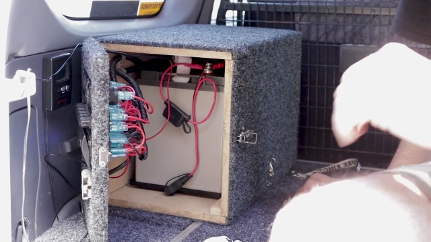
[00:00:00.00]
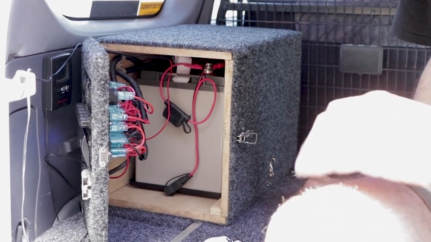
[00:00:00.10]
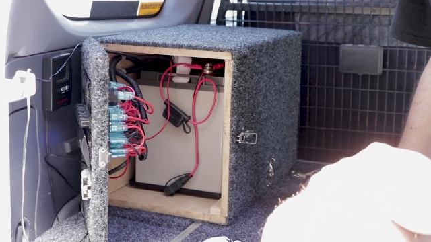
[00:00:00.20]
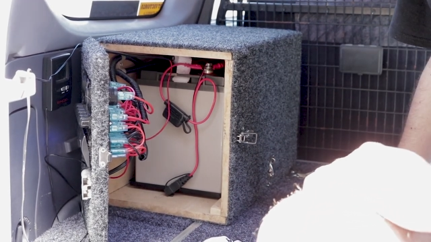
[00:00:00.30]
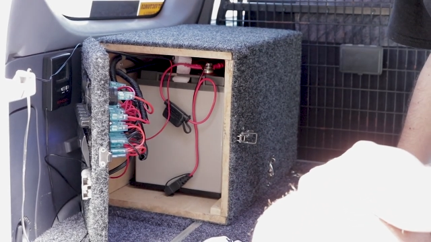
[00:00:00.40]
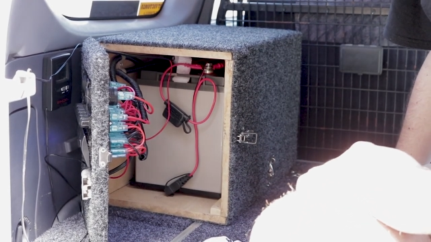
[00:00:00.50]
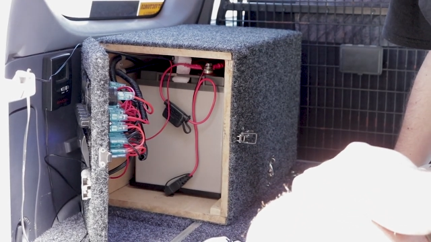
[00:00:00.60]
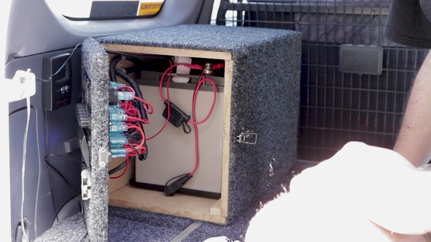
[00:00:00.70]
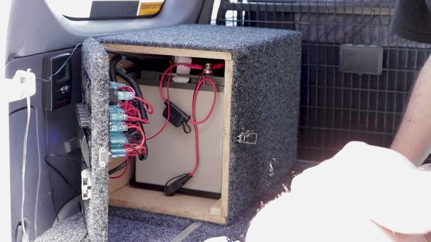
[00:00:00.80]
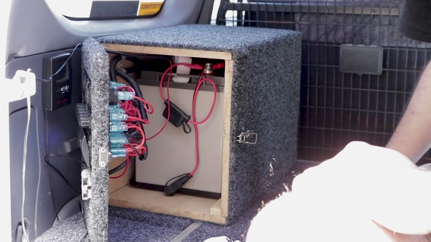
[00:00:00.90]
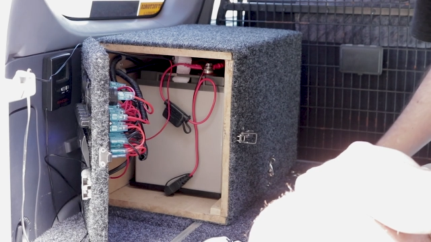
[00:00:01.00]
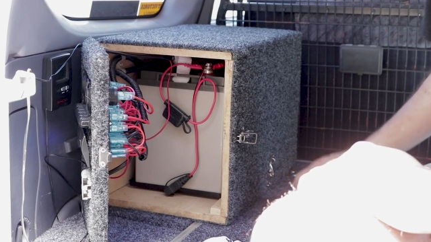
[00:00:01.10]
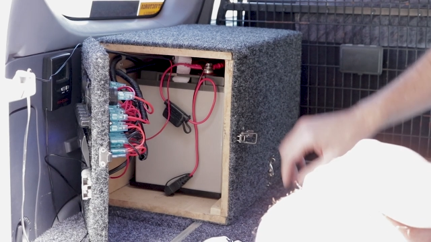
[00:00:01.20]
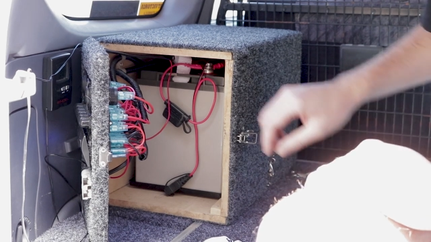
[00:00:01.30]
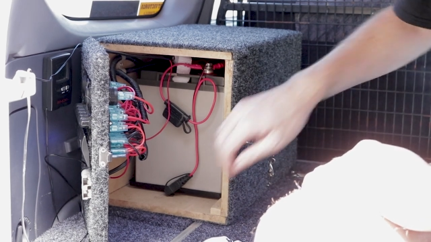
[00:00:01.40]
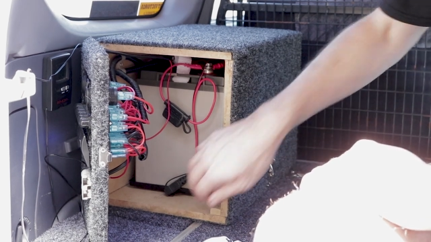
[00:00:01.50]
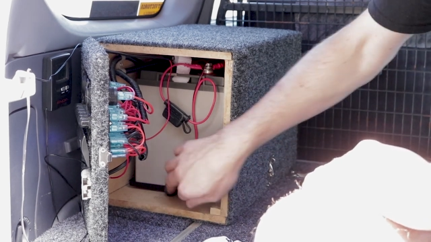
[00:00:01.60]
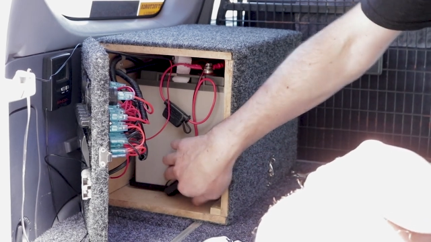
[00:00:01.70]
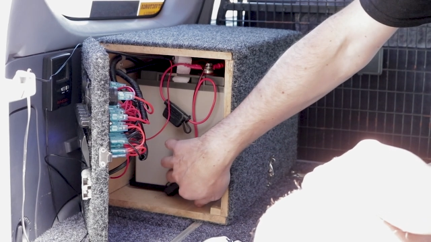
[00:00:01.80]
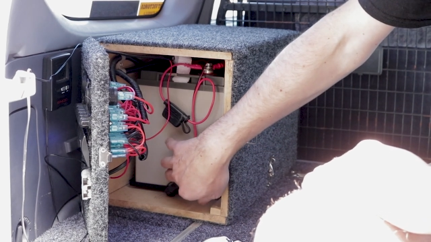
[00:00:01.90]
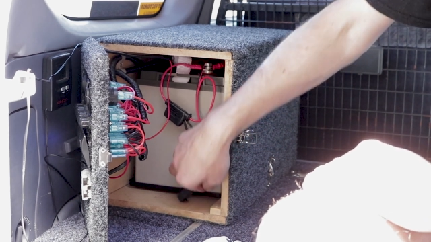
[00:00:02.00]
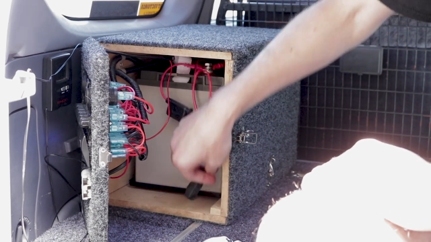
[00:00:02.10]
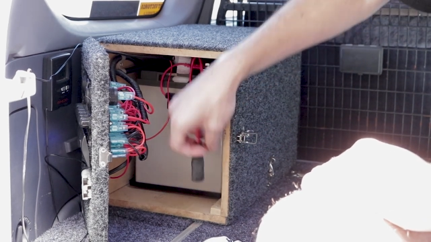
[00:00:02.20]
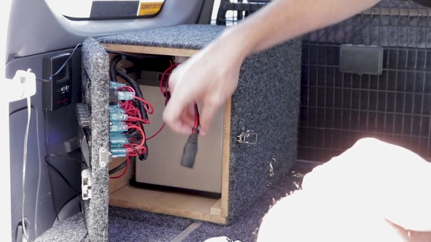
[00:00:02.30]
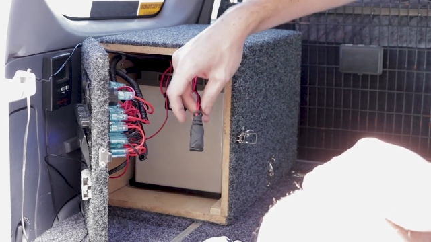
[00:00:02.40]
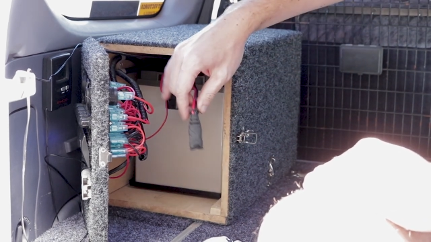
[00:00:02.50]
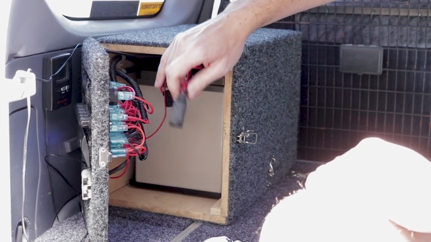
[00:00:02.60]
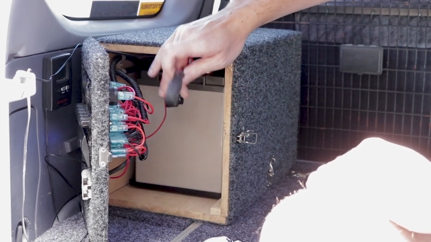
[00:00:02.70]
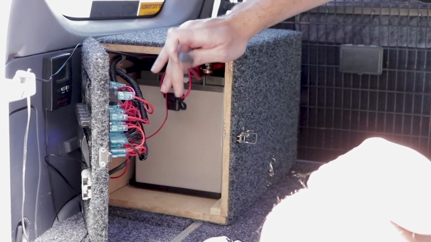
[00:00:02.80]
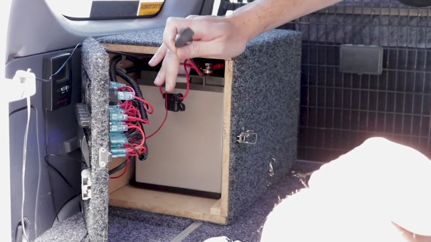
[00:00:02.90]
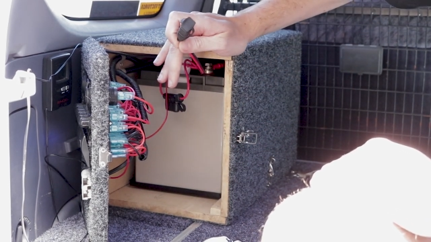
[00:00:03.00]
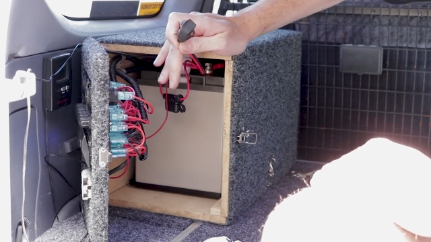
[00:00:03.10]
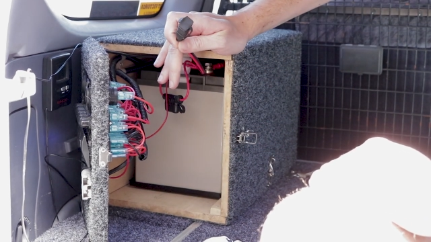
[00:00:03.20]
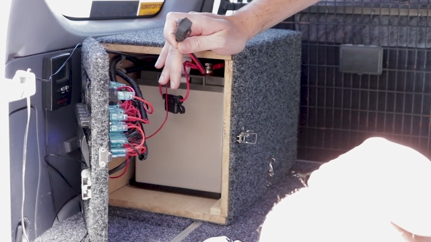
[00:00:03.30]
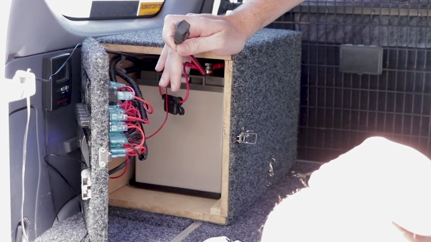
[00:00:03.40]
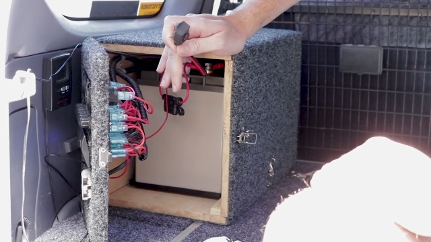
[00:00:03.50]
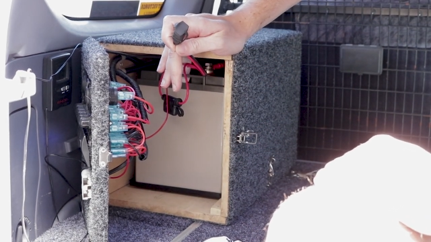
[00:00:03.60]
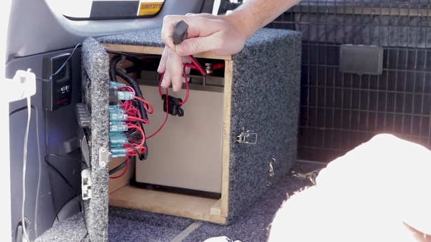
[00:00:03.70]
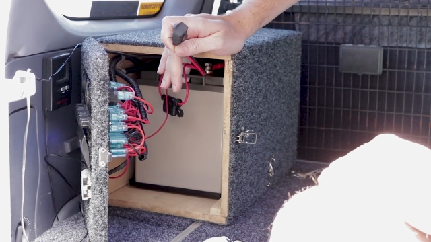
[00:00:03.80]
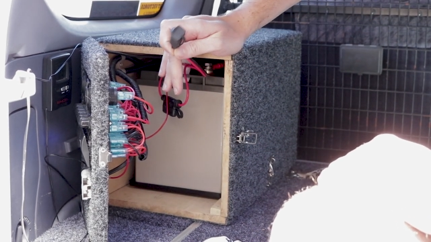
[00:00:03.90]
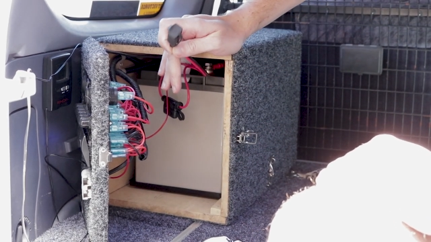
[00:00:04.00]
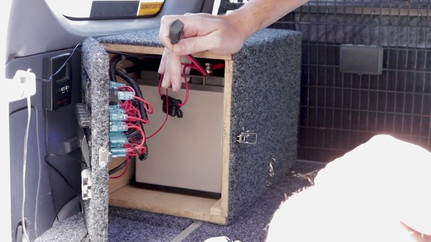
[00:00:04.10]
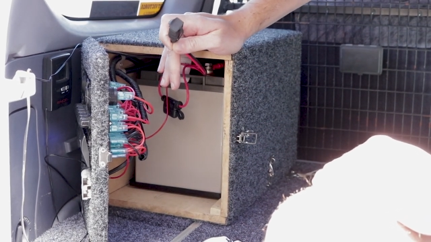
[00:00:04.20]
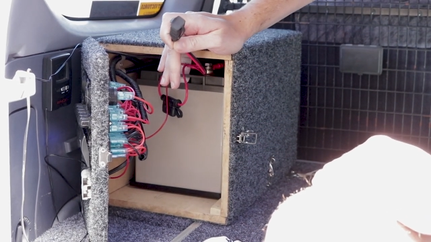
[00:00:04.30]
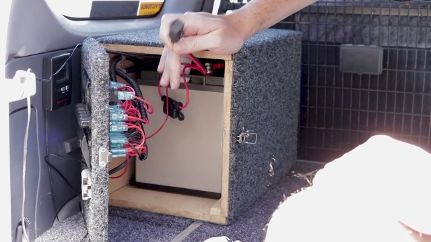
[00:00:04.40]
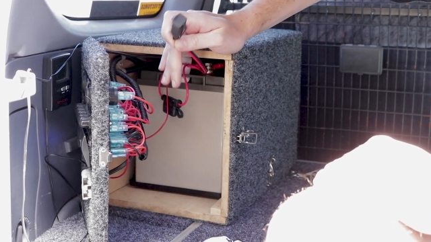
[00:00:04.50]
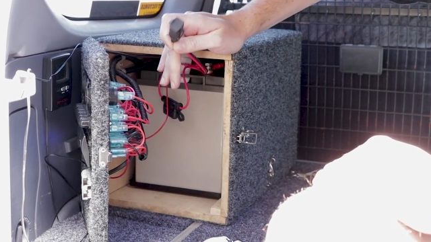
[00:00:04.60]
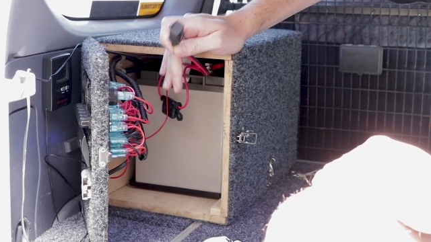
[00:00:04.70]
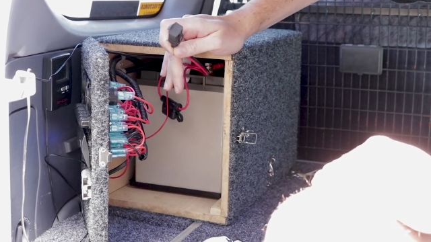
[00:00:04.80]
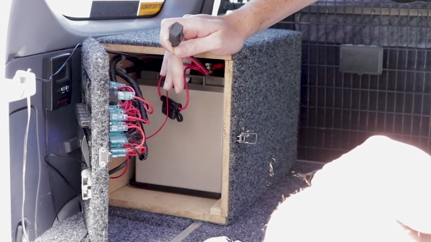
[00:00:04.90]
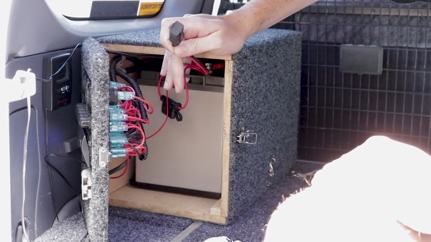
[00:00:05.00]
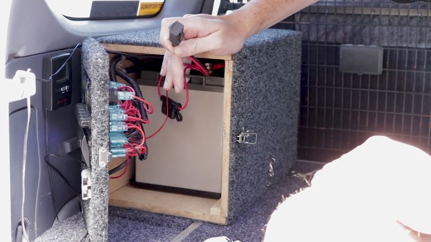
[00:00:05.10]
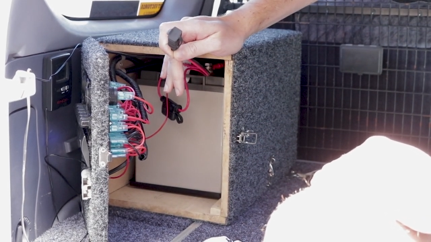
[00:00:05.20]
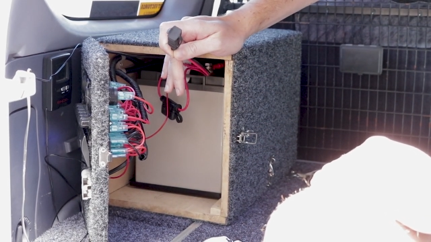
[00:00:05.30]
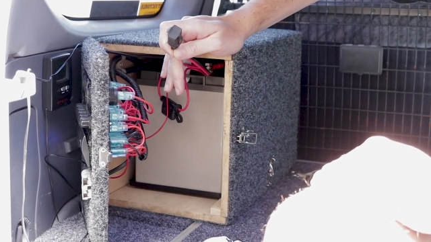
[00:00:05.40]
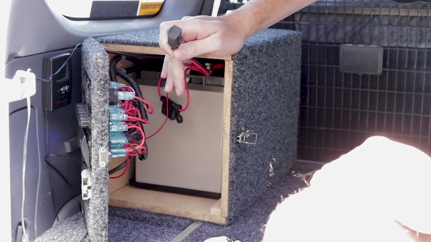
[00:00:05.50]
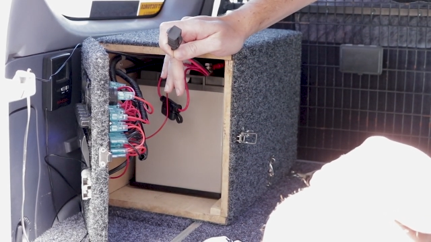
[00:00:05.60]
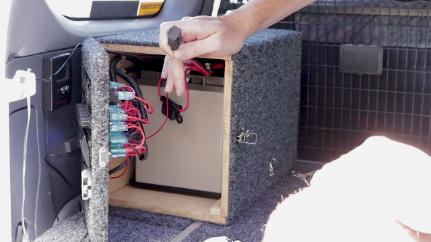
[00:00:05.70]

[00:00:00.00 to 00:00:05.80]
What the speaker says: No face is visible, so there are no lips to read.